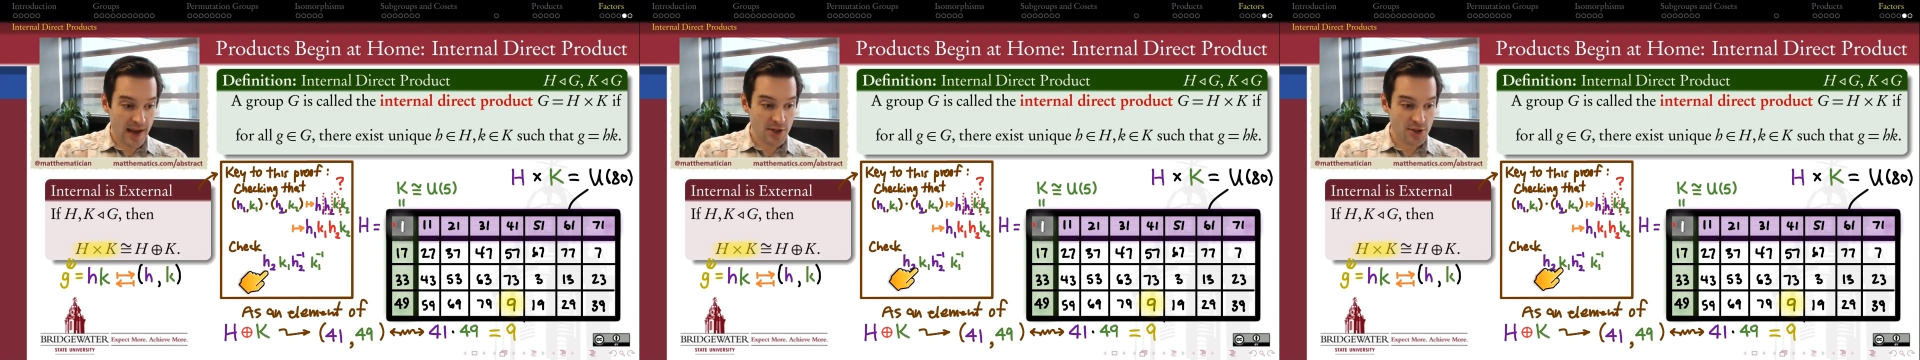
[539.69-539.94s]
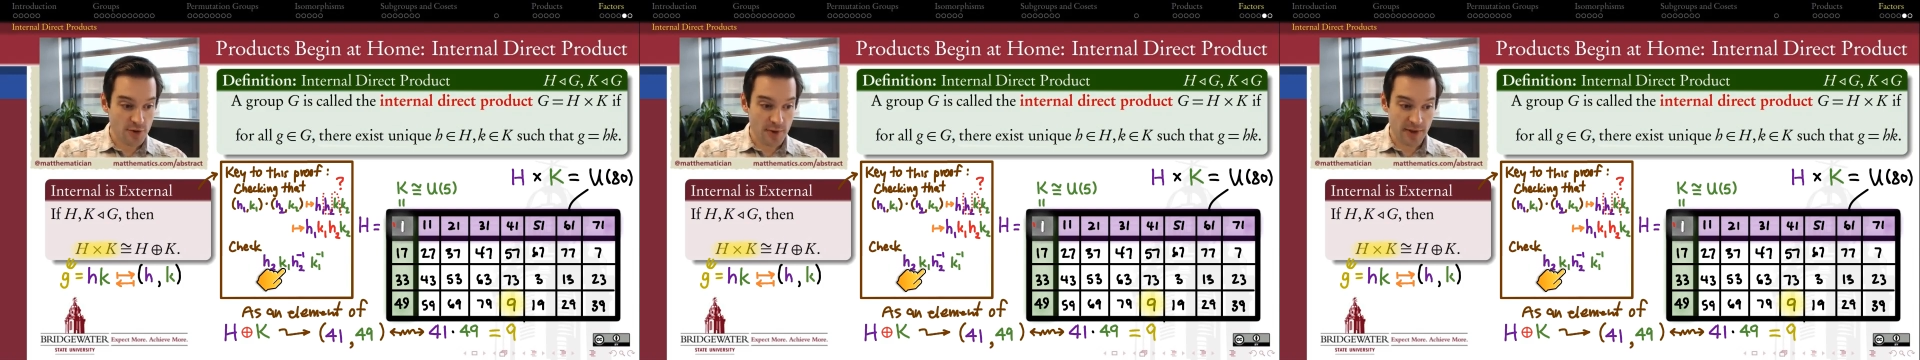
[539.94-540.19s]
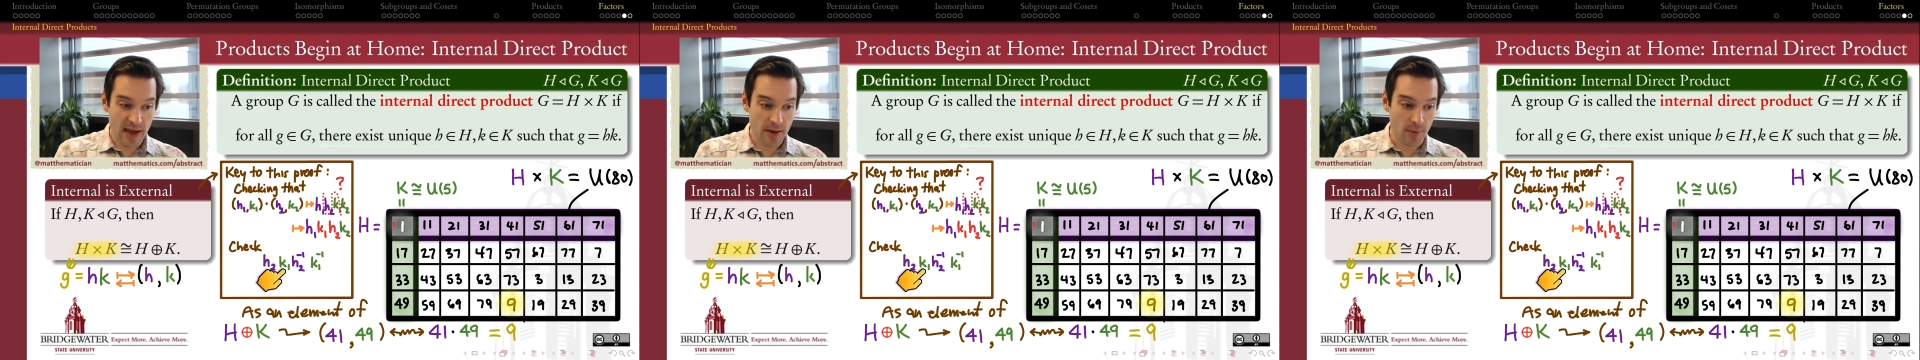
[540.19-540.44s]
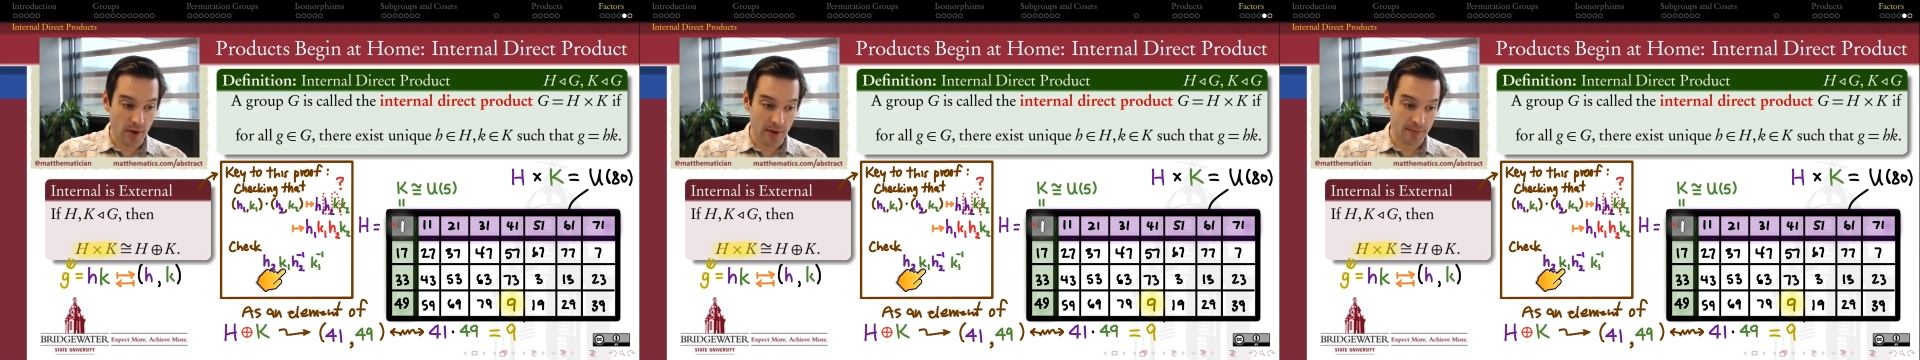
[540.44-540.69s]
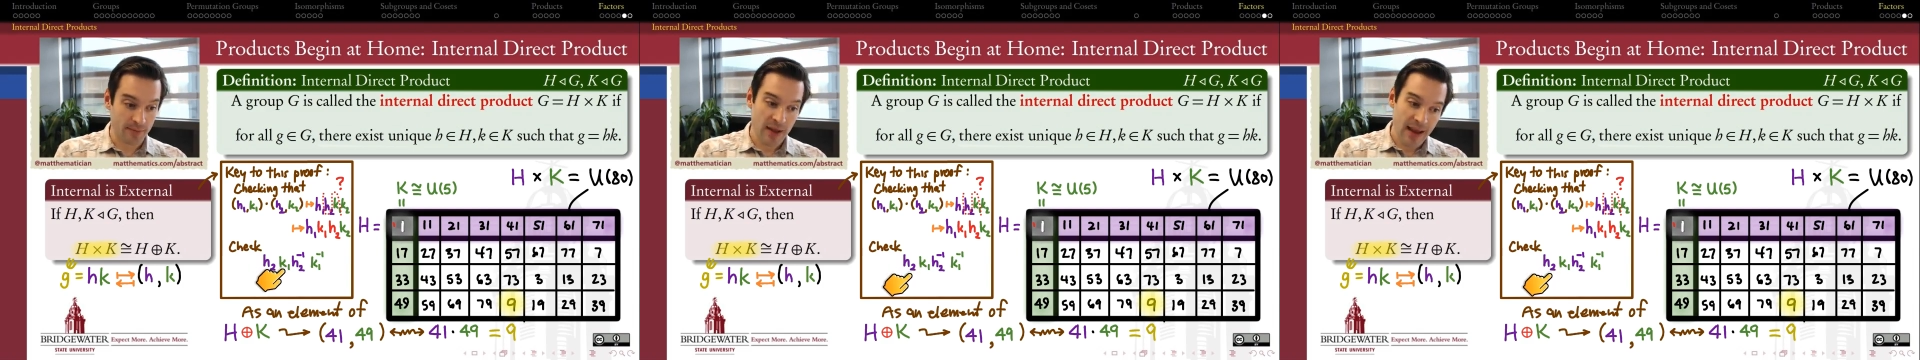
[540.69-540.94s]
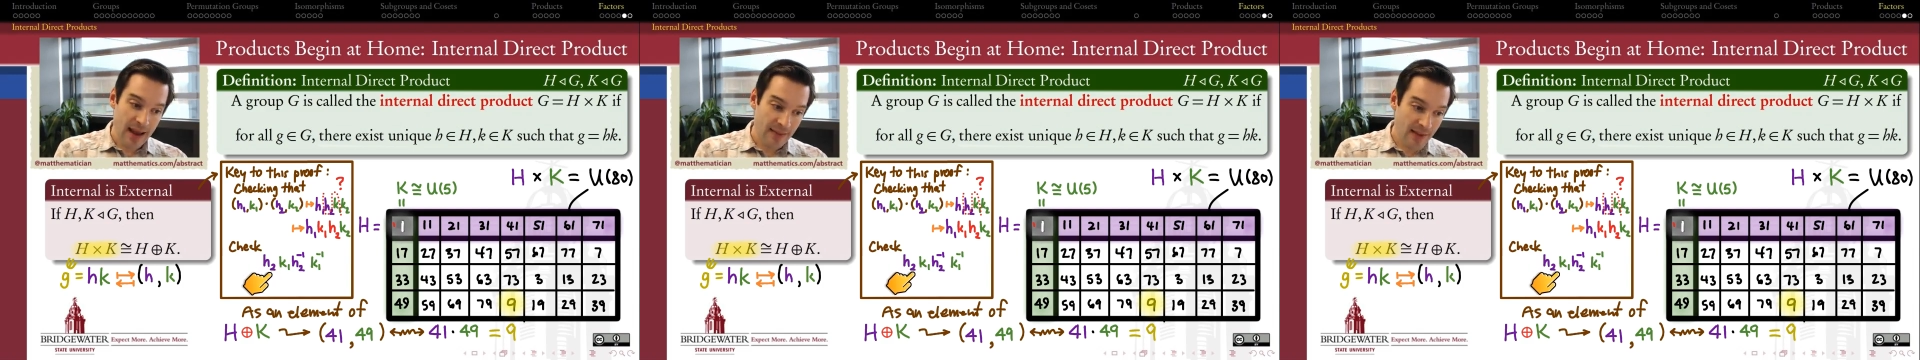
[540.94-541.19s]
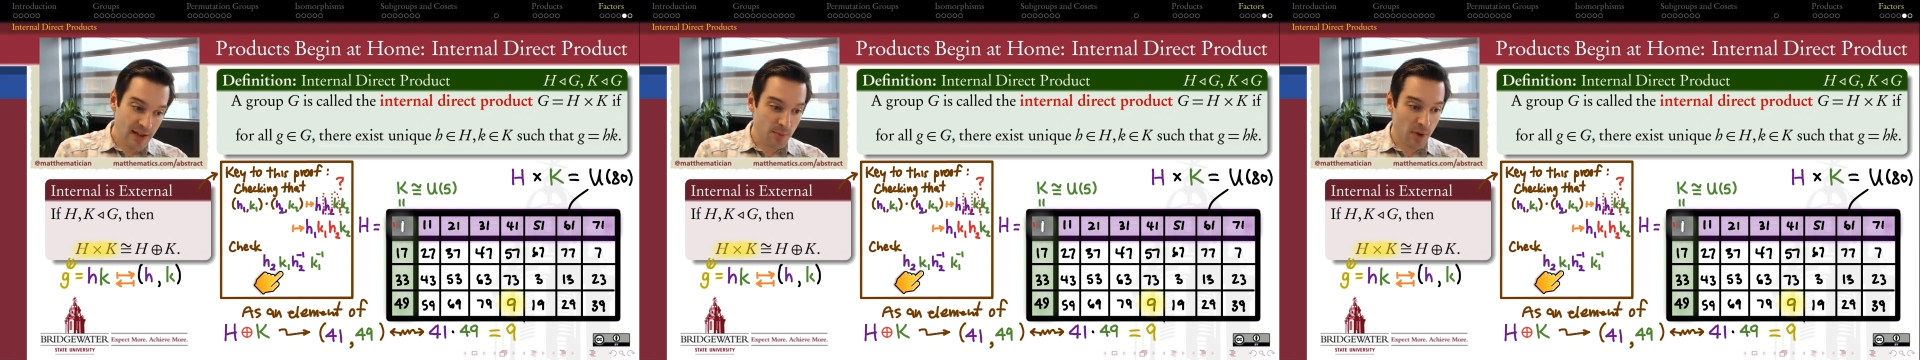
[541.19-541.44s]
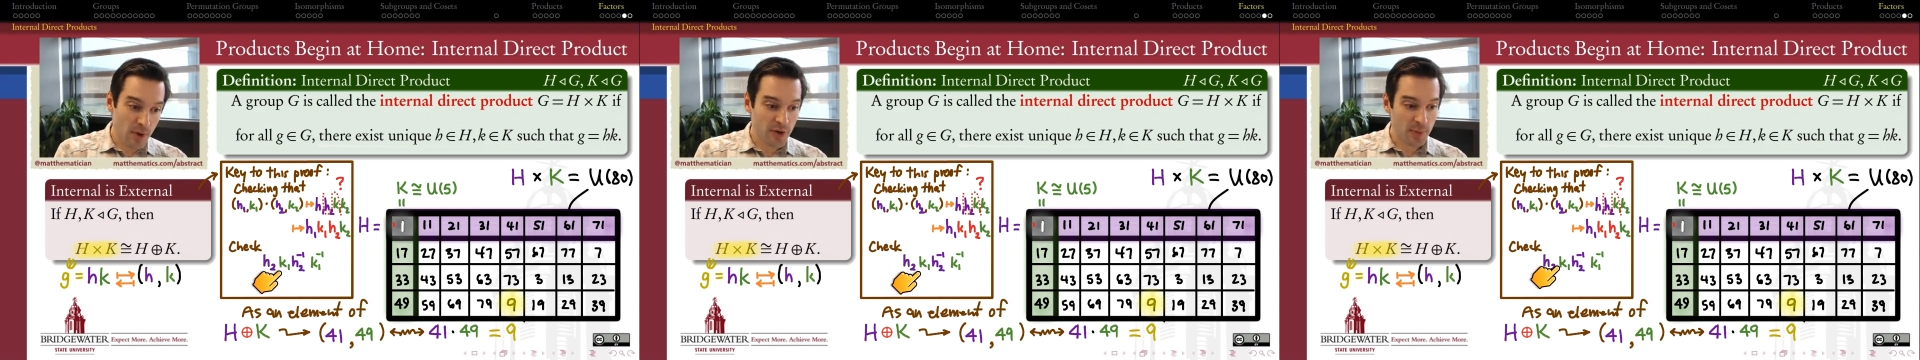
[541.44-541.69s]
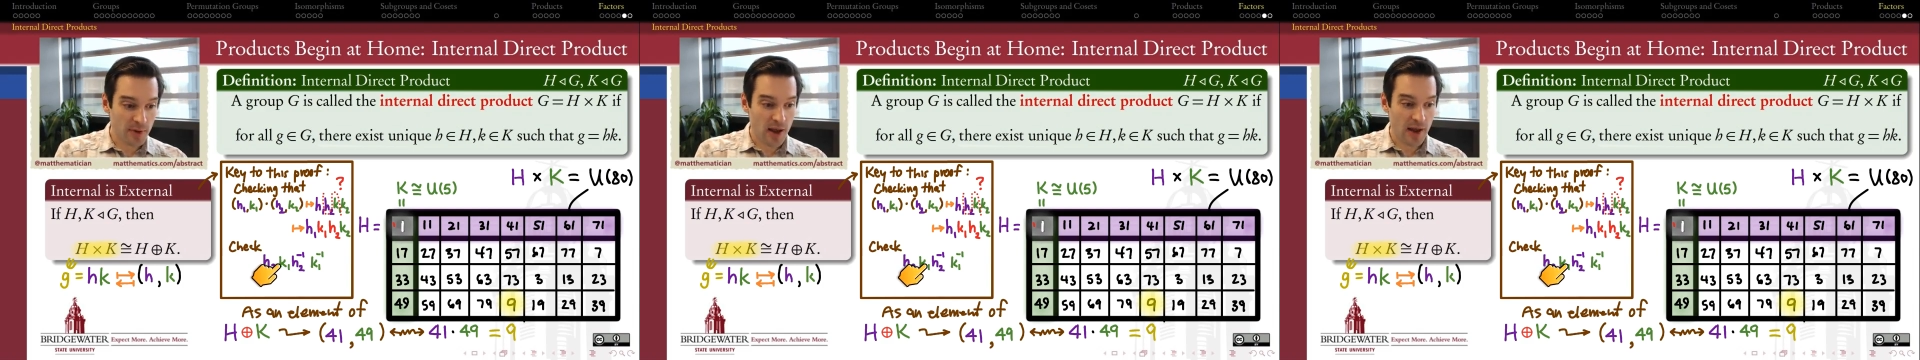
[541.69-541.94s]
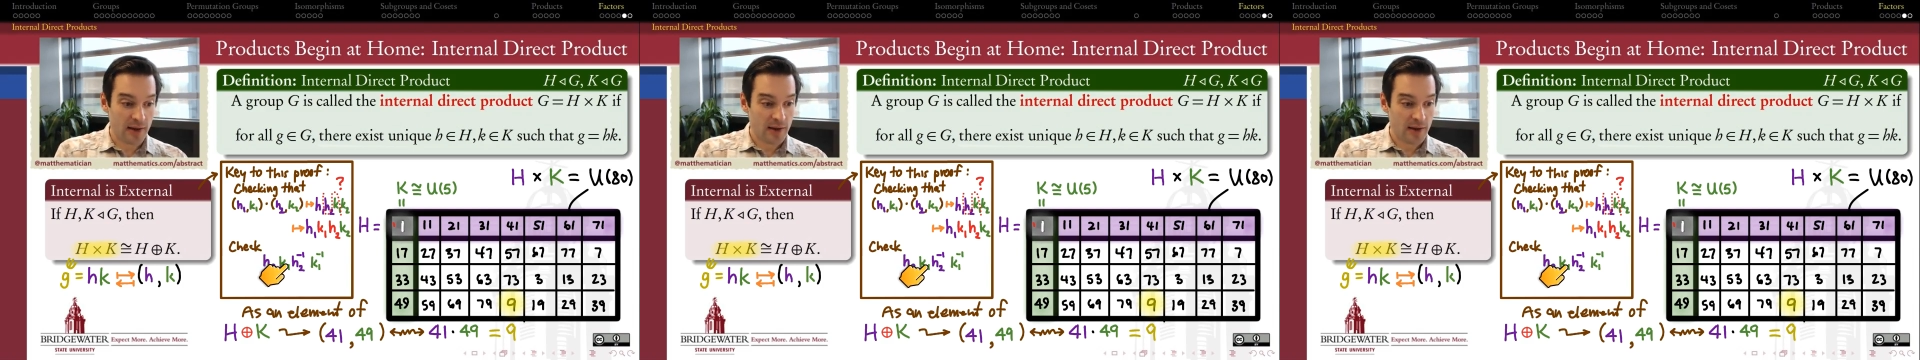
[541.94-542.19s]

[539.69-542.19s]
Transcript: H2 and K1, and let's multiply